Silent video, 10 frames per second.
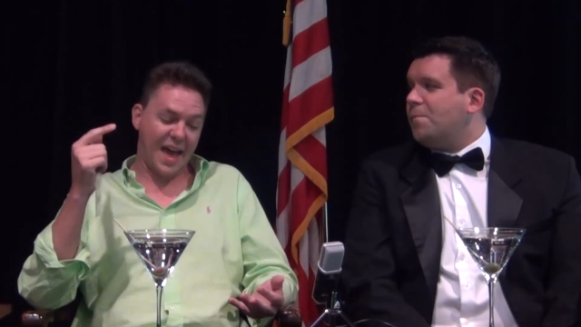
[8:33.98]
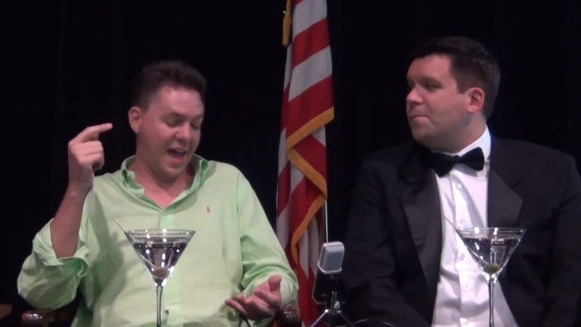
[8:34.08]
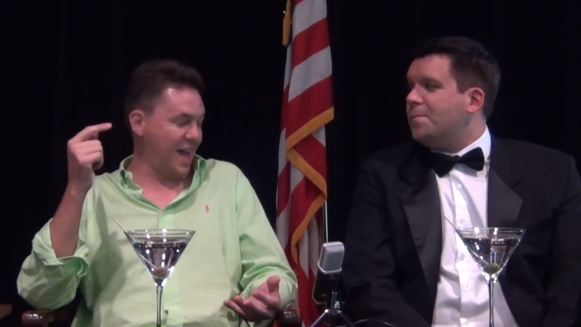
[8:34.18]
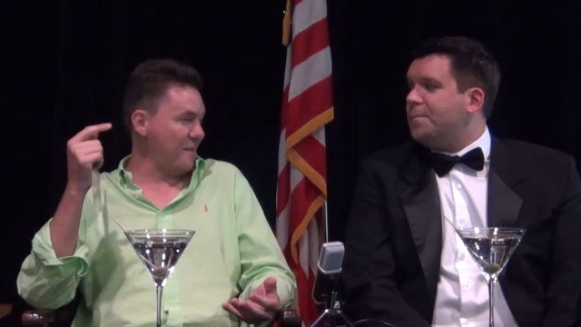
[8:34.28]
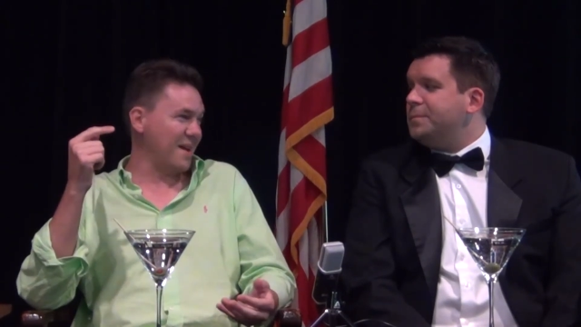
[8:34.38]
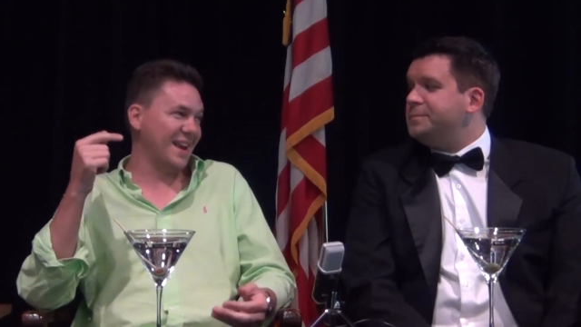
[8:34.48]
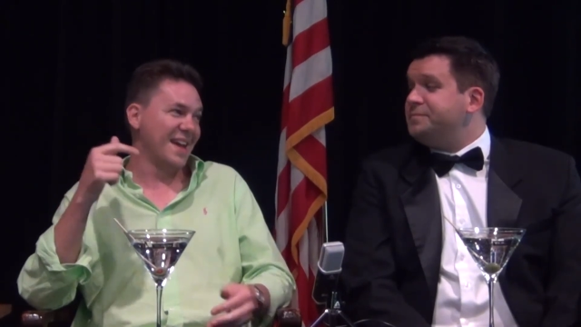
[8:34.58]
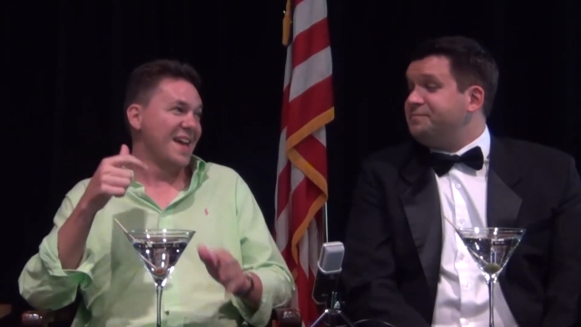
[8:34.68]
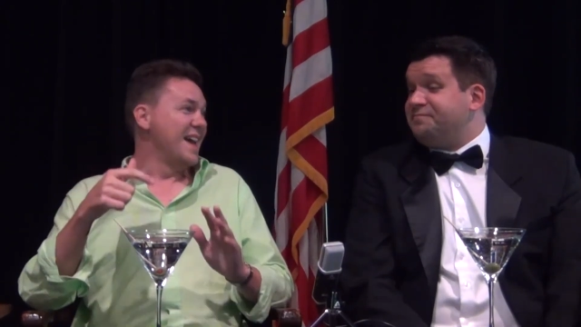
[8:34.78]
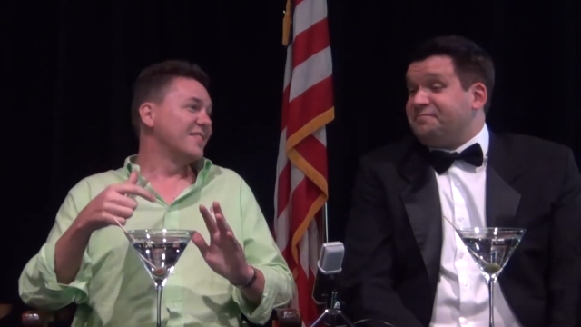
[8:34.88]
Speaker 1: I mean,
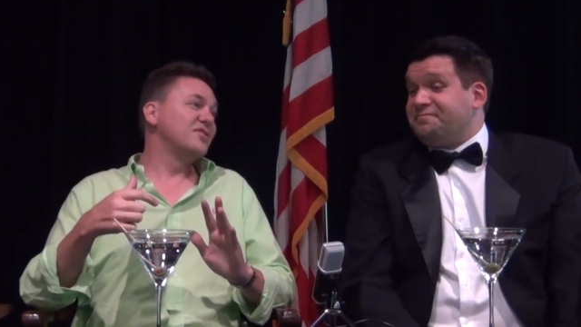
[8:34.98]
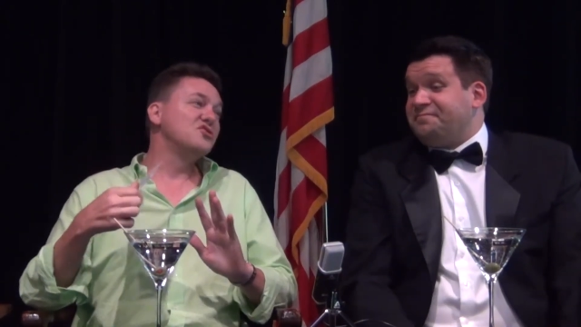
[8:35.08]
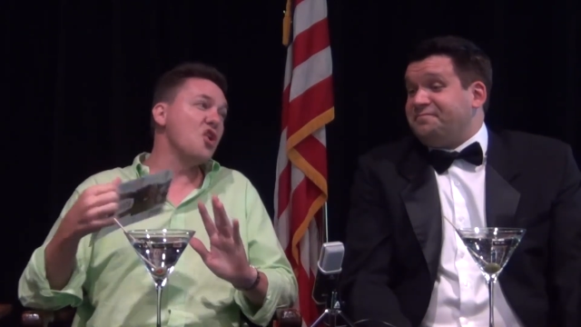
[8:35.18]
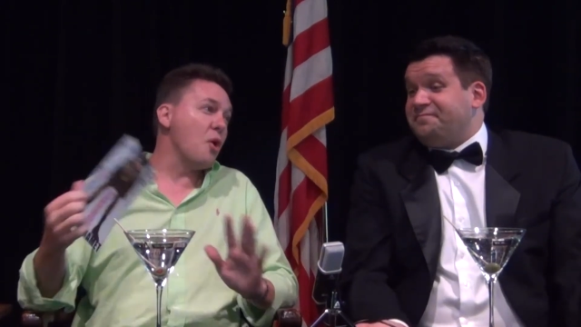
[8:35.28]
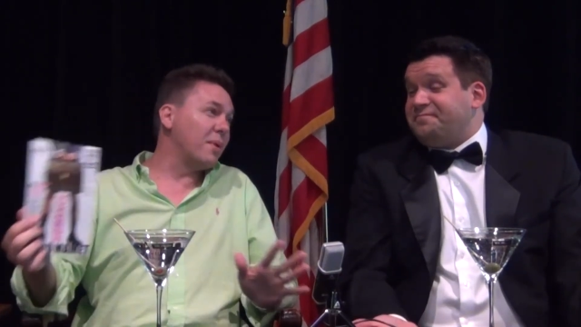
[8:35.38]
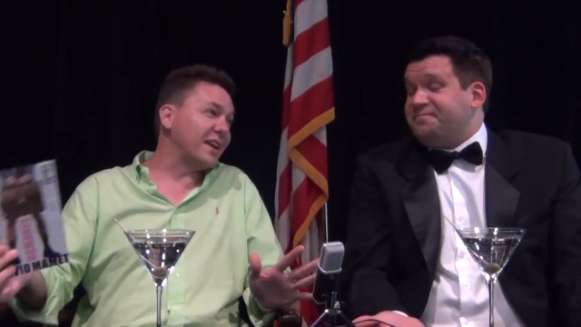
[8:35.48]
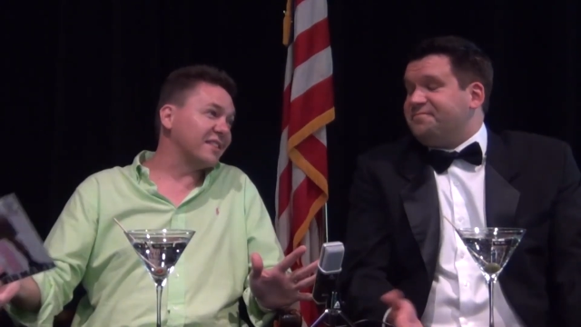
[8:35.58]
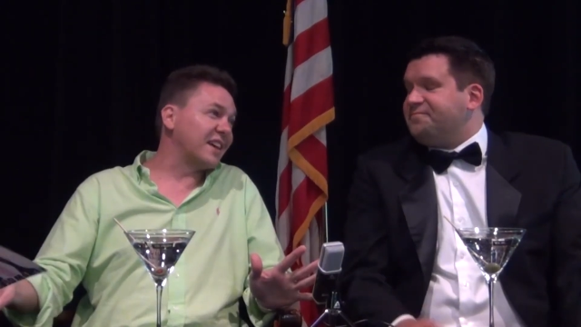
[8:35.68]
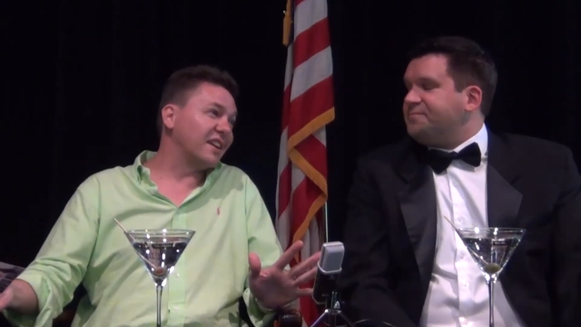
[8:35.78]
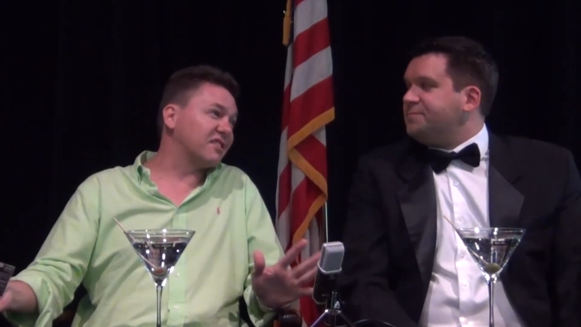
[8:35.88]
nobody is
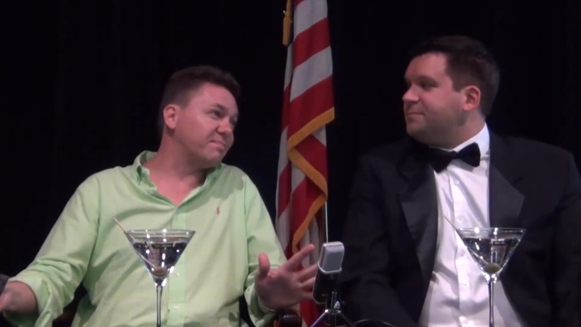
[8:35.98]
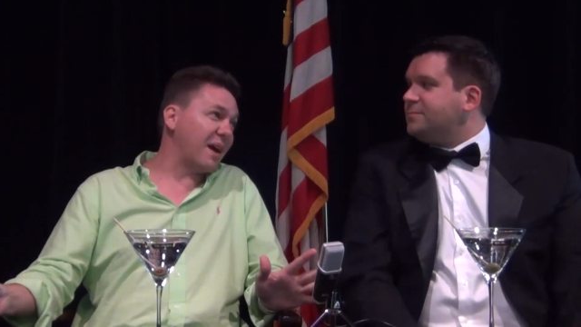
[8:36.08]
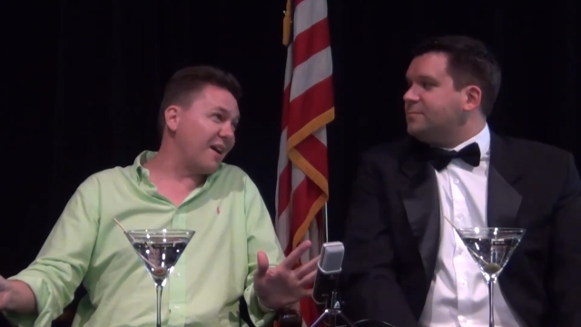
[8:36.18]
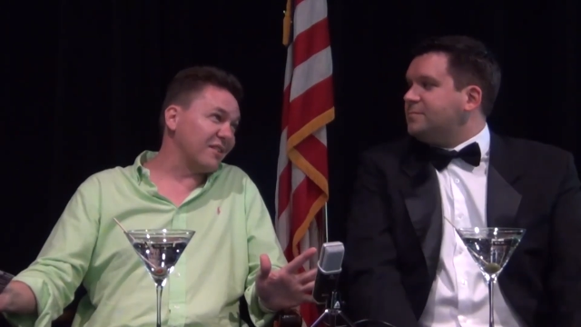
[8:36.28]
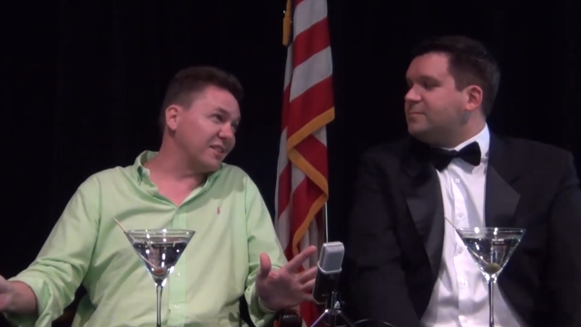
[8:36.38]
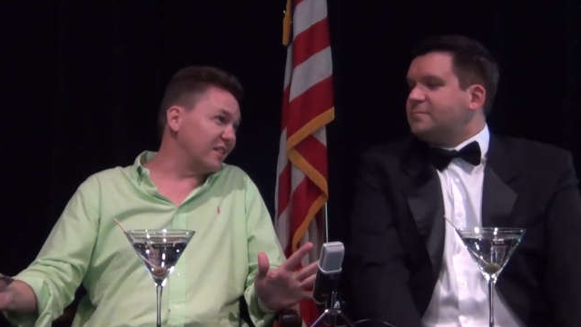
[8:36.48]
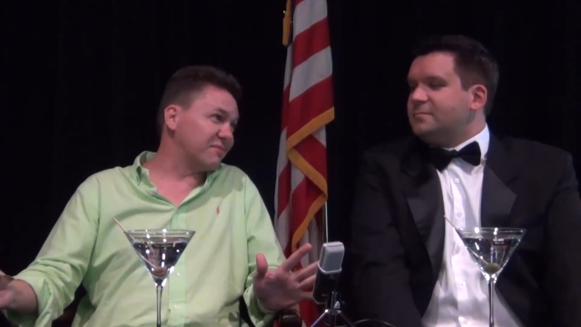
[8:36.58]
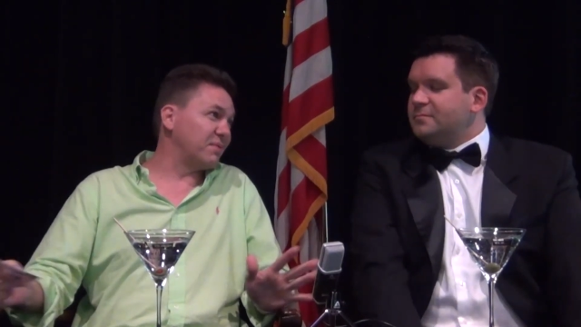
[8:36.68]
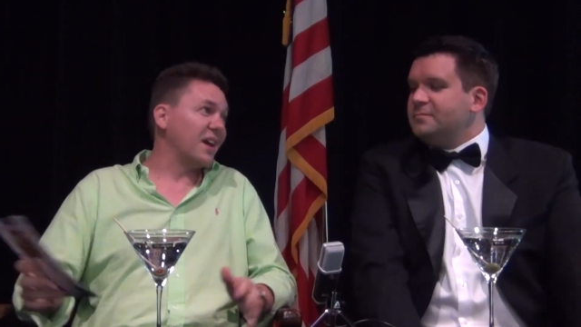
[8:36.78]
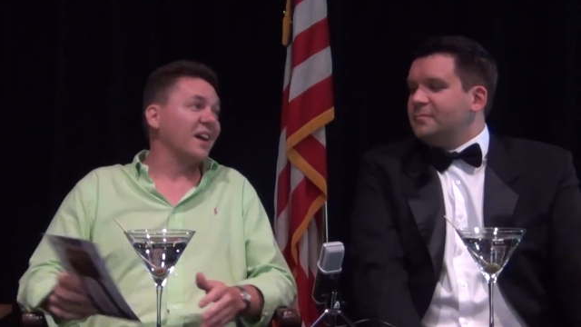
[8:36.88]
getting spared in this
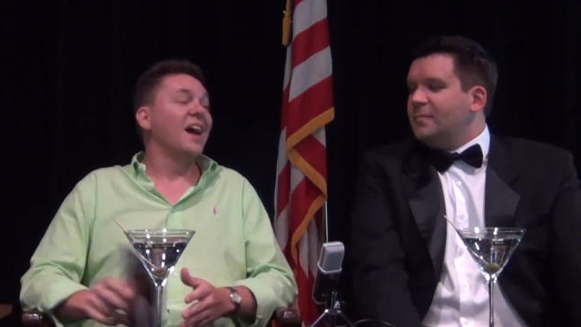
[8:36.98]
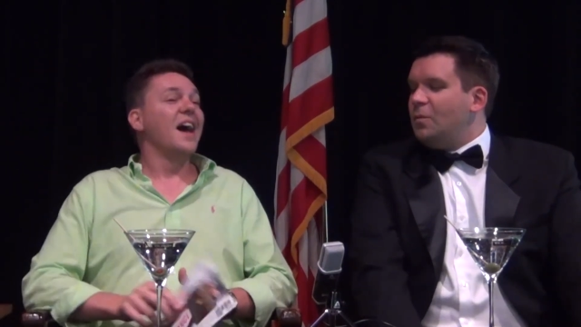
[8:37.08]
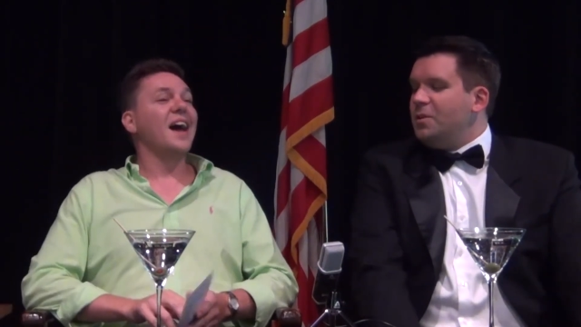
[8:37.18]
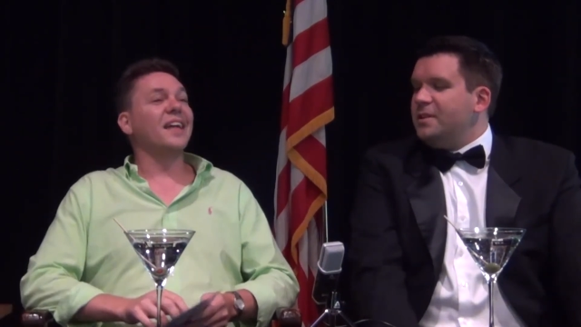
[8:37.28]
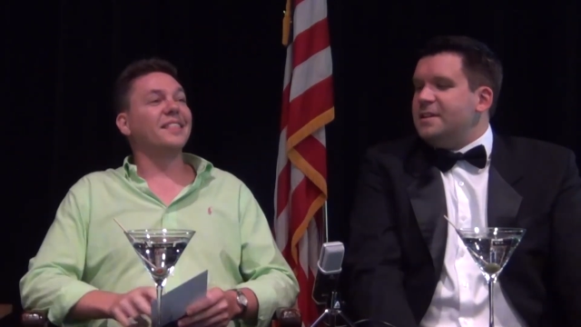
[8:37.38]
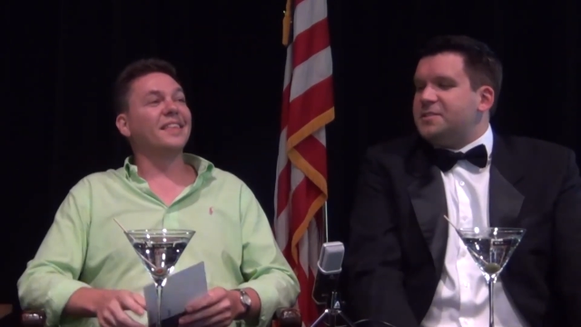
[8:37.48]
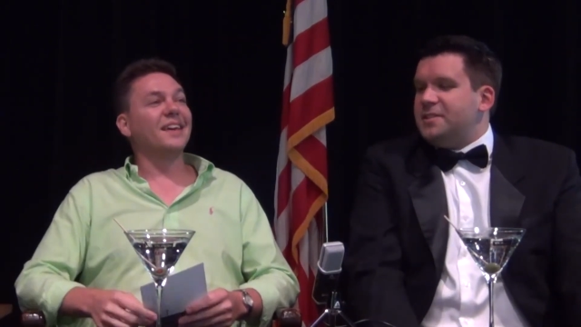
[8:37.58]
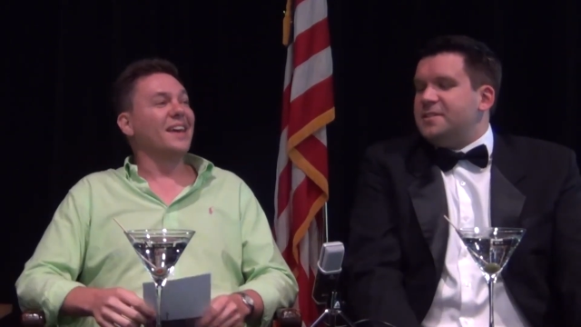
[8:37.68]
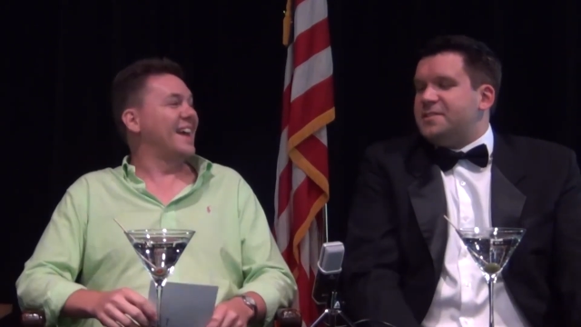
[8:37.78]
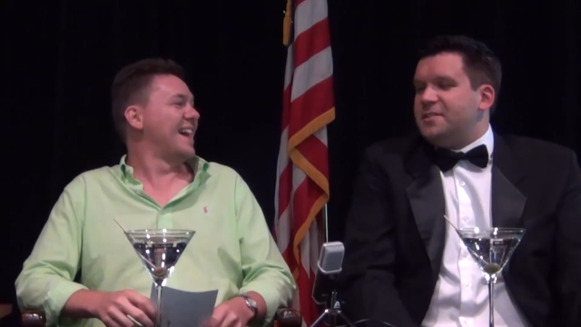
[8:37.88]
play. Well, and at least the,
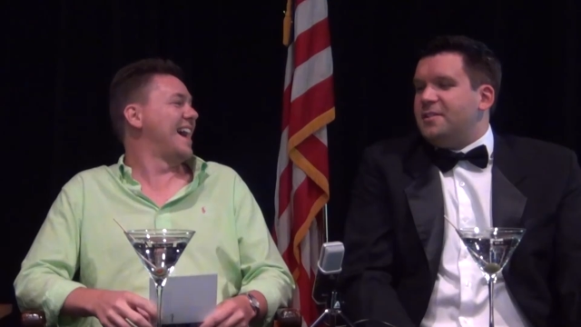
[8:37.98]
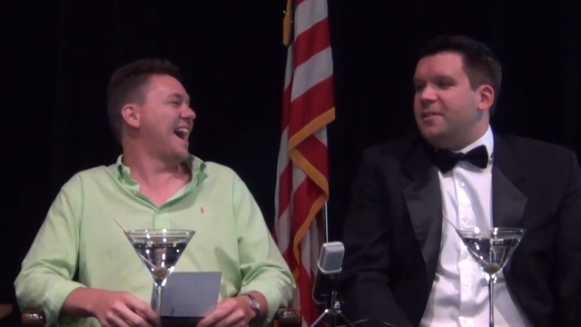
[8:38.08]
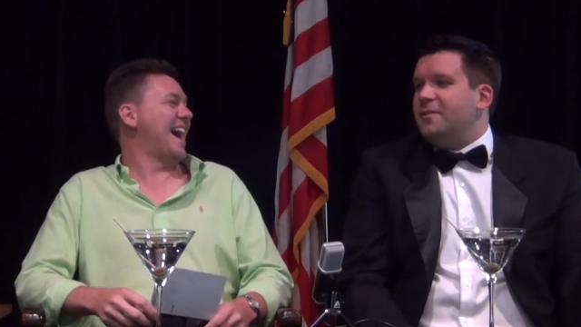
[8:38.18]
he's, you know,